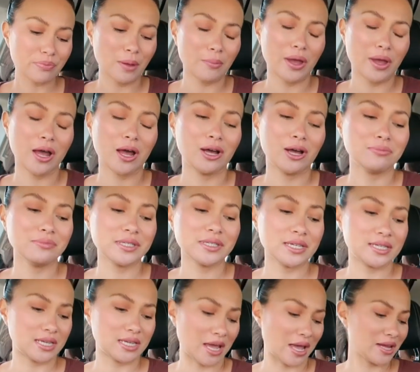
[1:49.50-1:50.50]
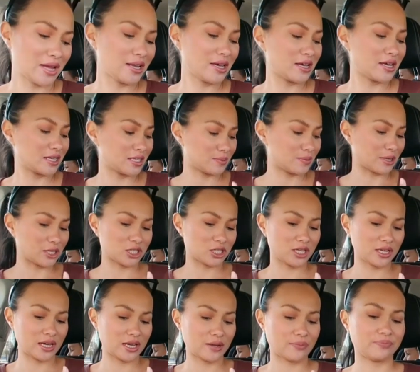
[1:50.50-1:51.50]
my arms are dead,
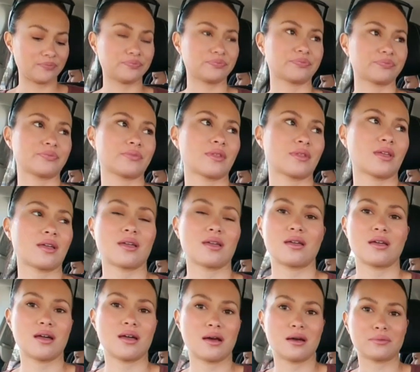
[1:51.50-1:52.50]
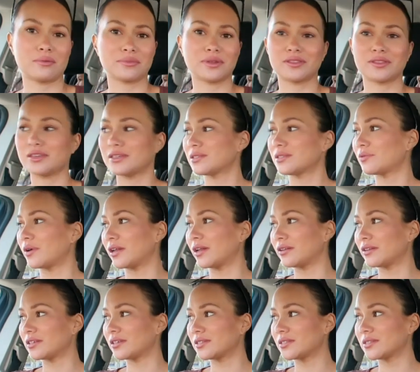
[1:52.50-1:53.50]
especially this
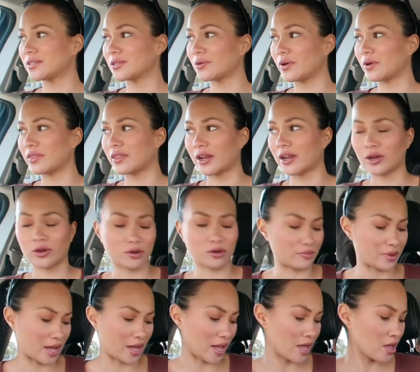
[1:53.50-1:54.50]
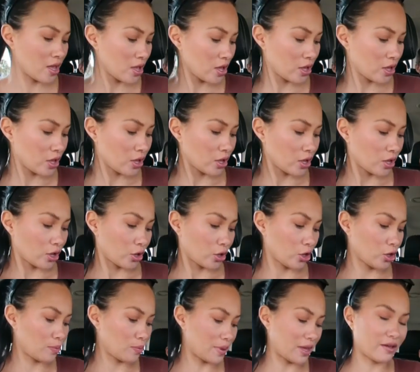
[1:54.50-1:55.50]
one. This is the one that I got my
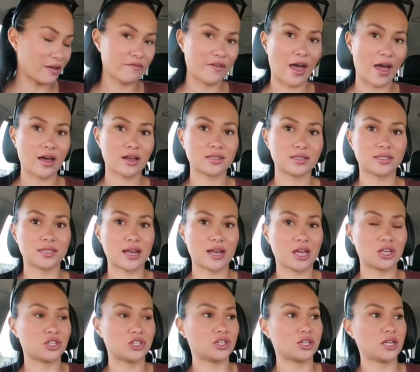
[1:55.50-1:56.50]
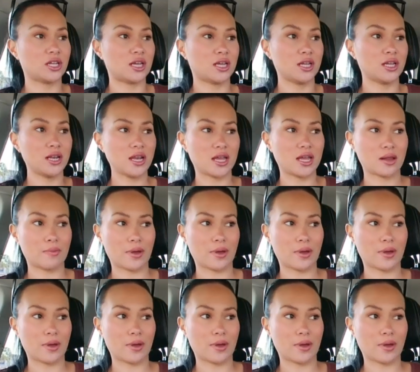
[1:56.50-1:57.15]
whooping vaccination in, and